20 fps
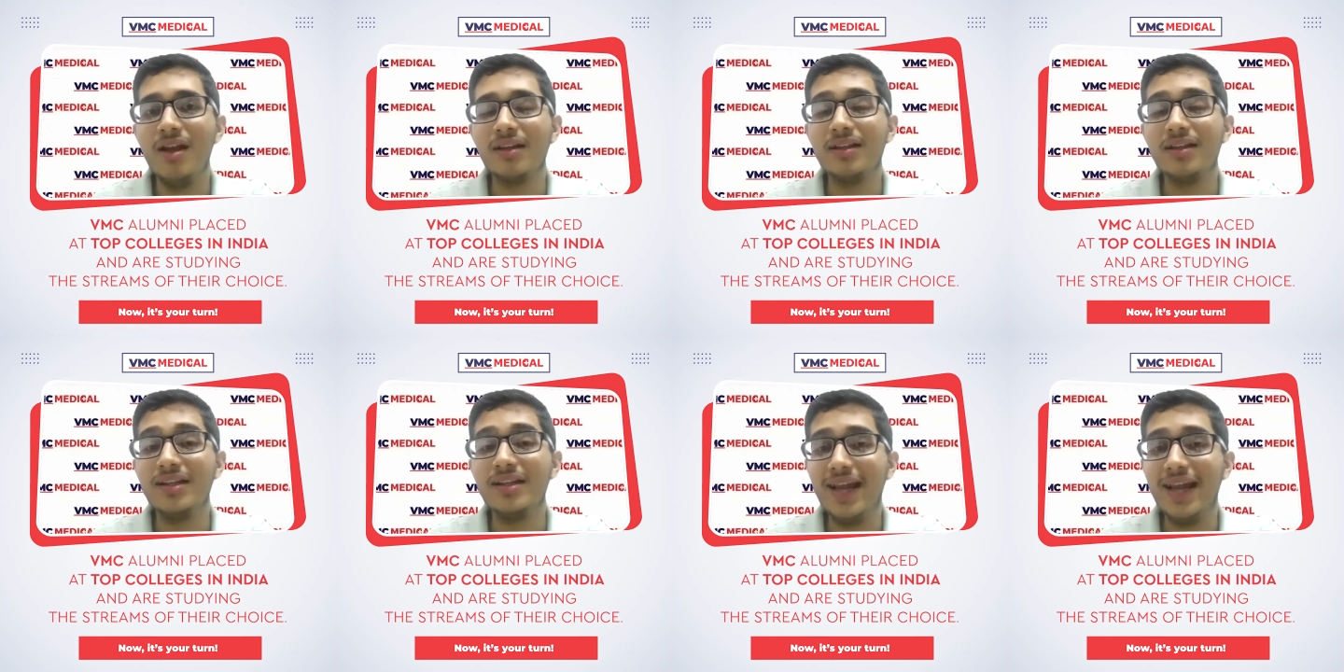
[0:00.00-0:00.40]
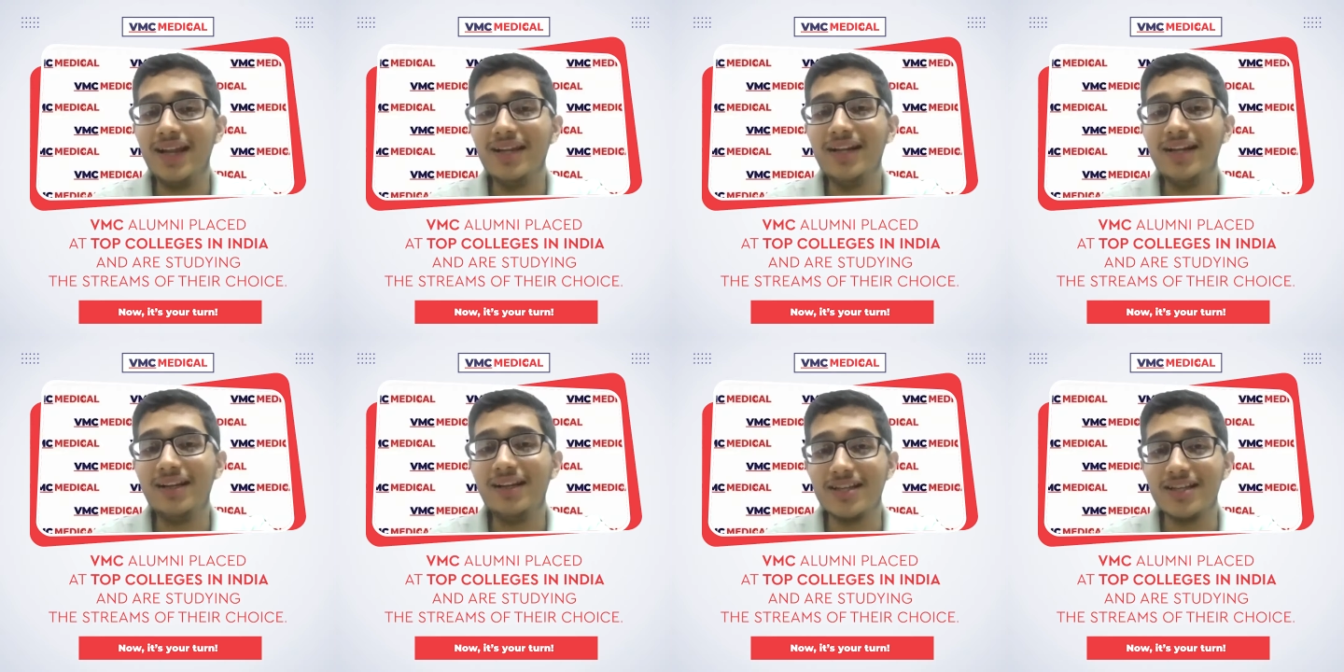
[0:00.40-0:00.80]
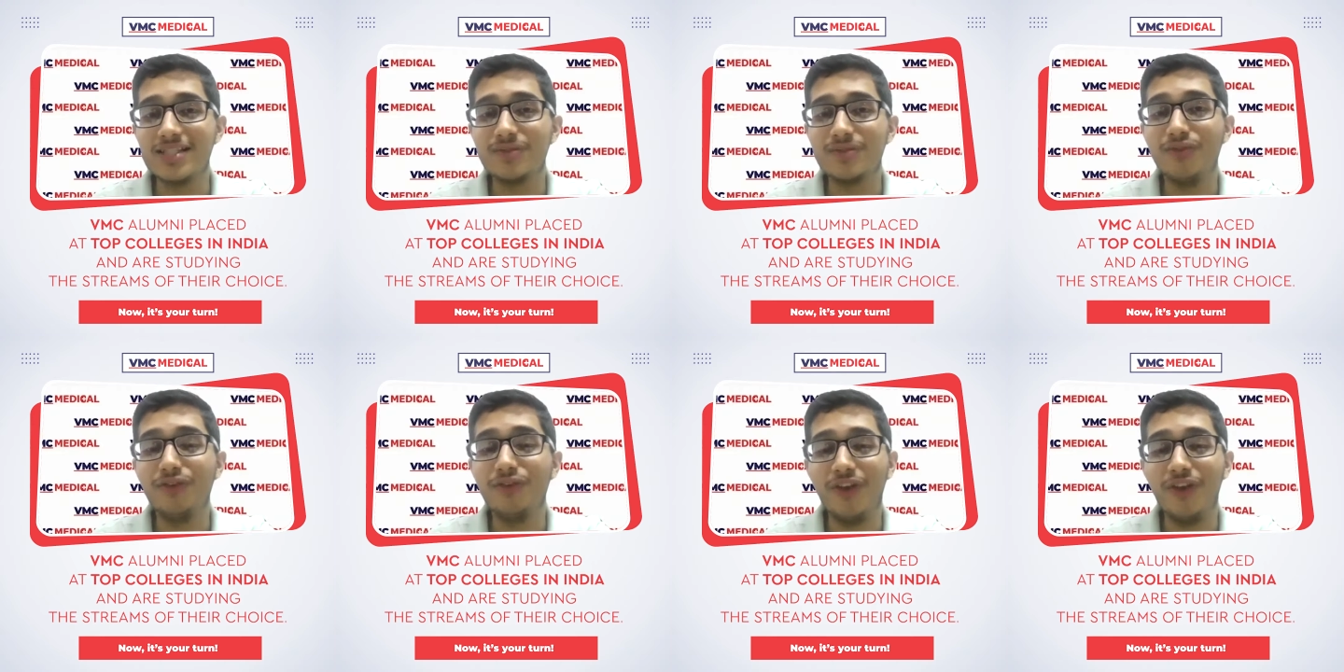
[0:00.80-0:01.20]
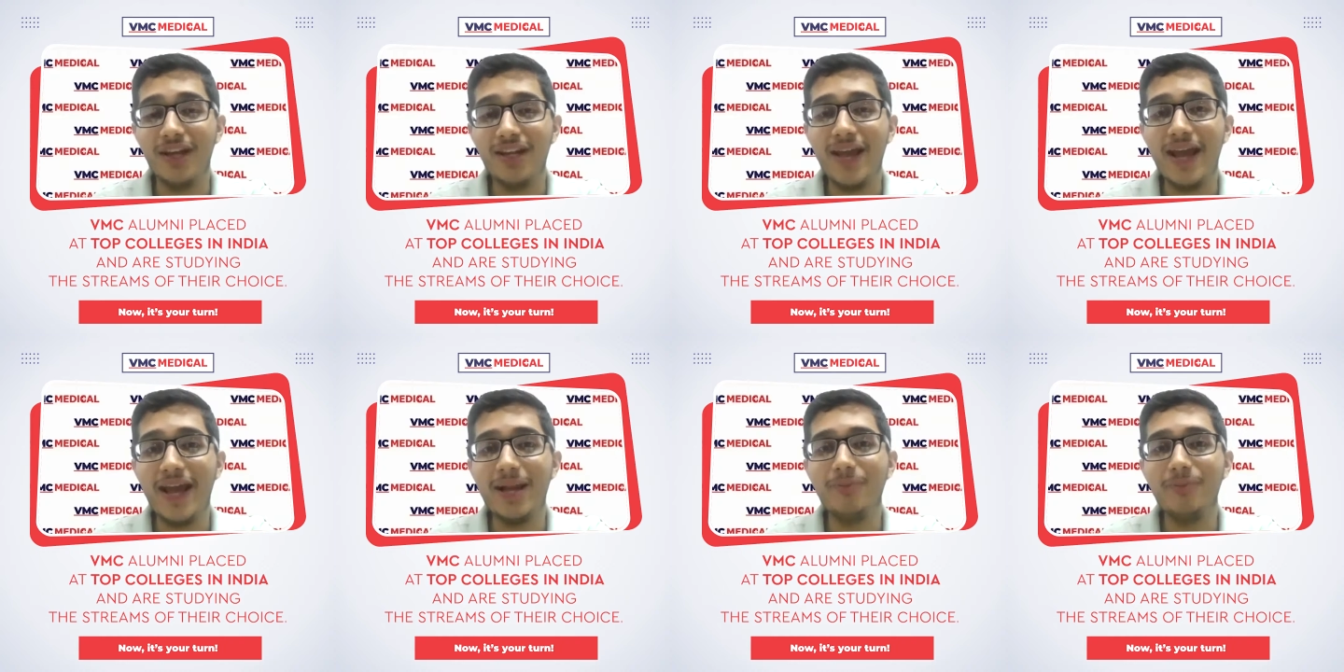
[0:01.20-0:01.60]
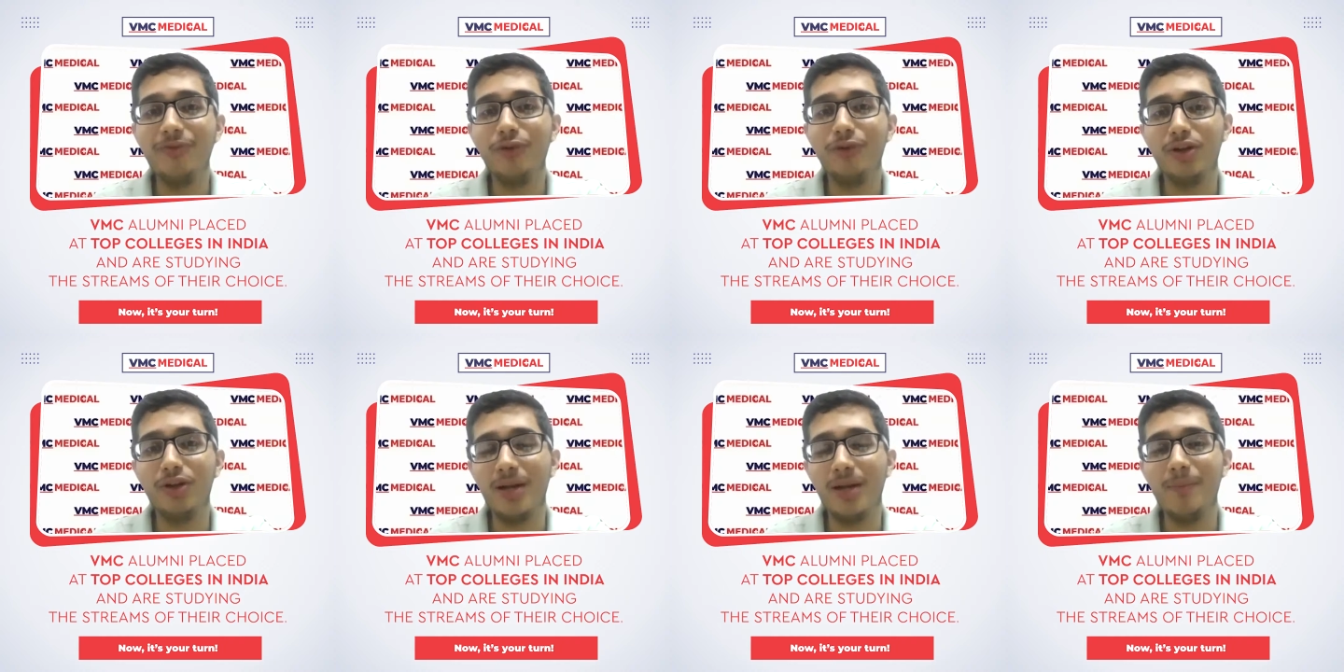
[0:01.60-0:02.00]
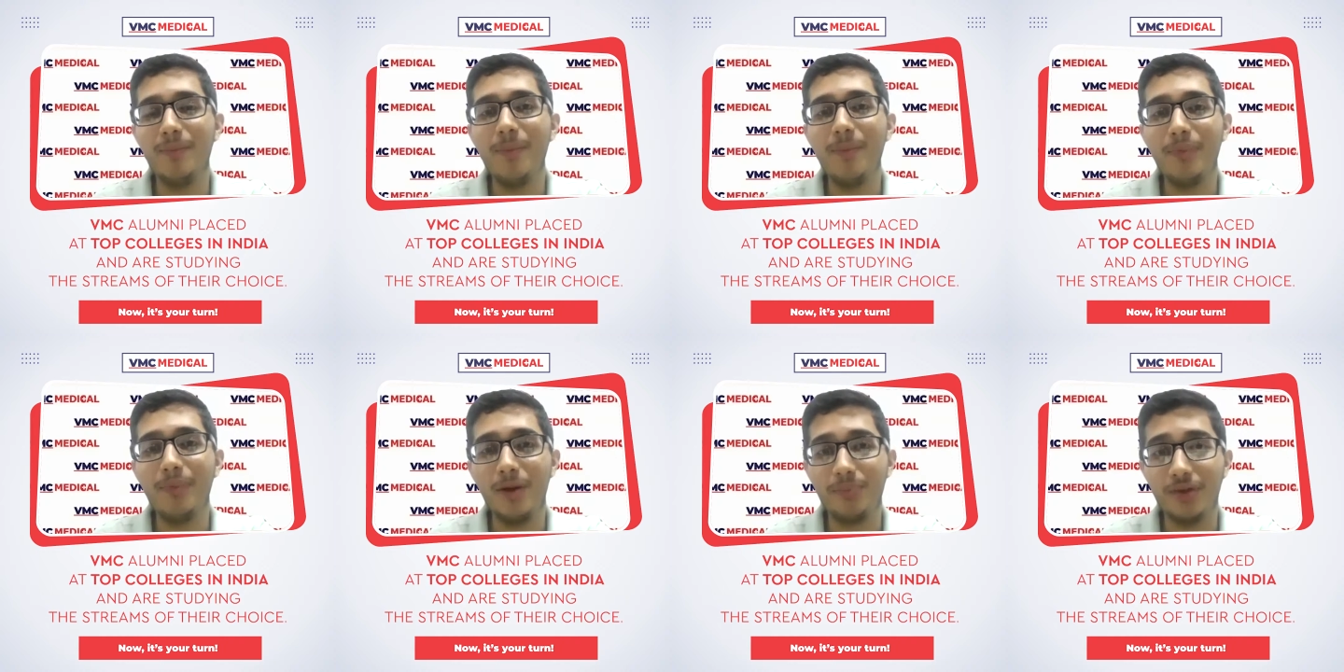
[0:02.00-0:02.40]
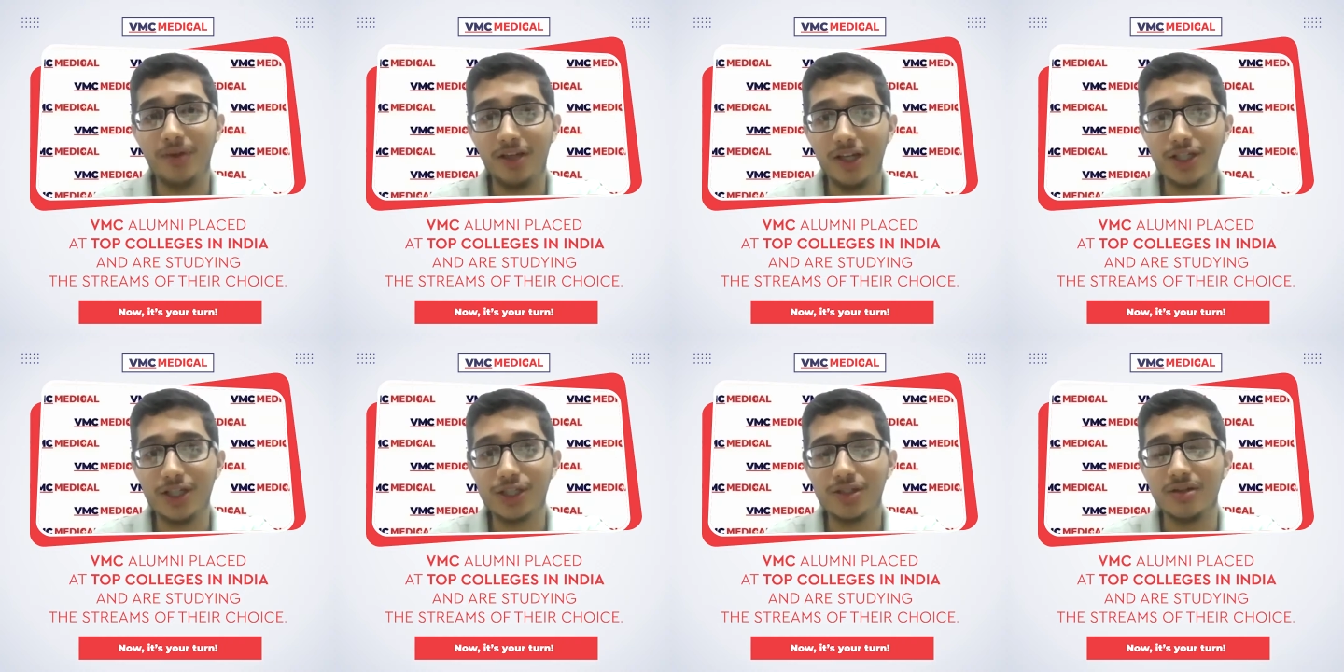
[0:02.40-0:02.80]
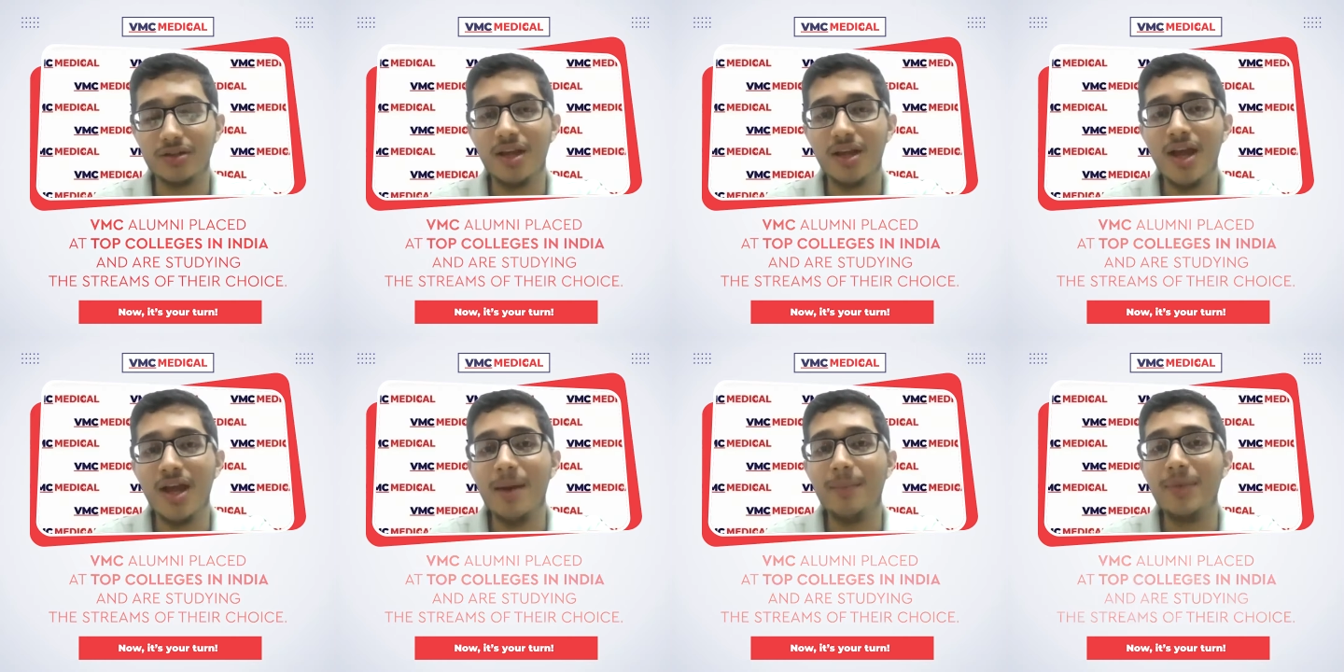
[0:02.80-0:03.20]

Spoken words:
The daily tests were very helpful in my preparation